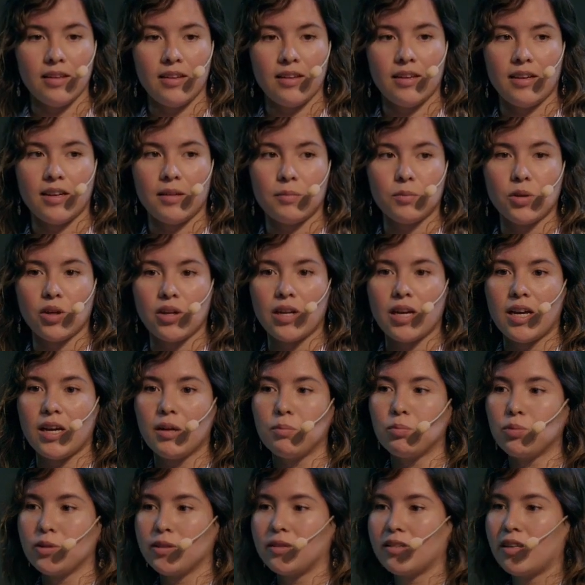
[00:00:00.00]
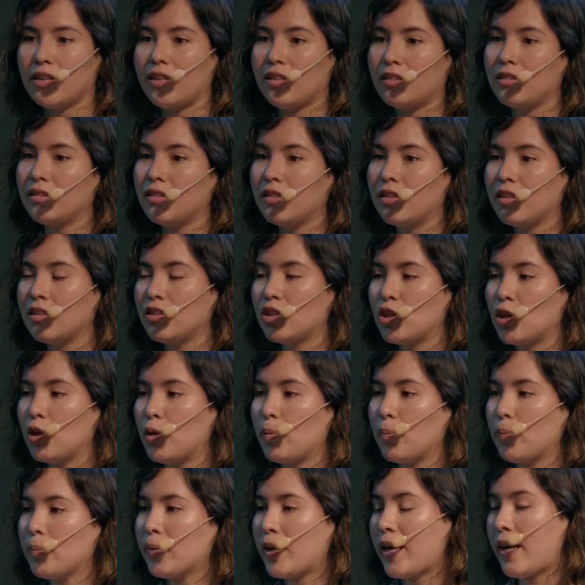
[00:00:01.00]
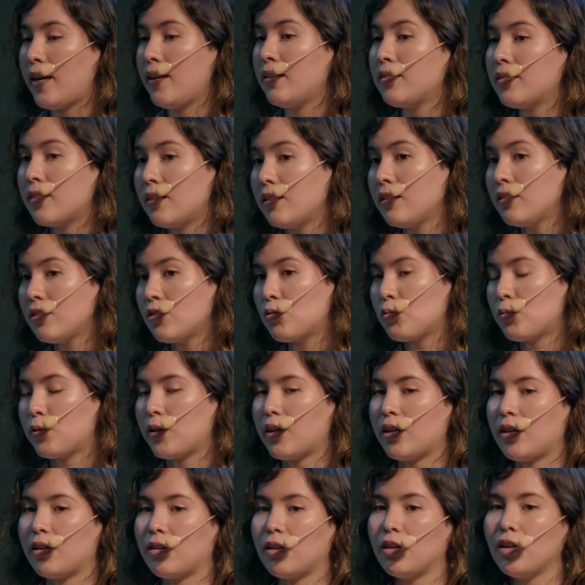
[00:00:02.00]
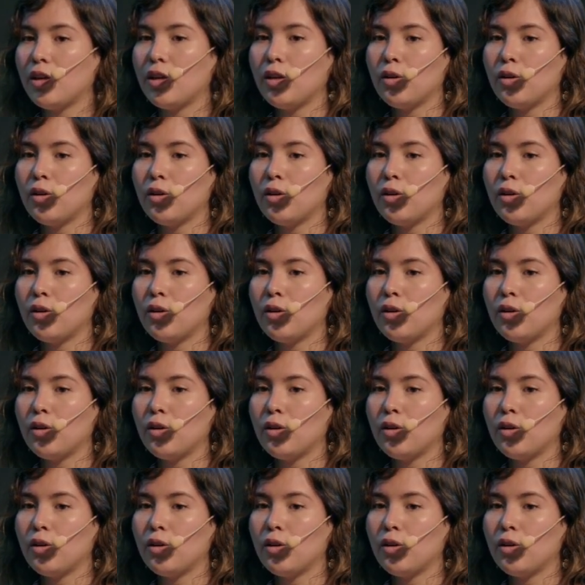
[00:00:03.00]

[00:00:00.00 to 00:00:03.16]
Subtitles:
I'm going to present some cases where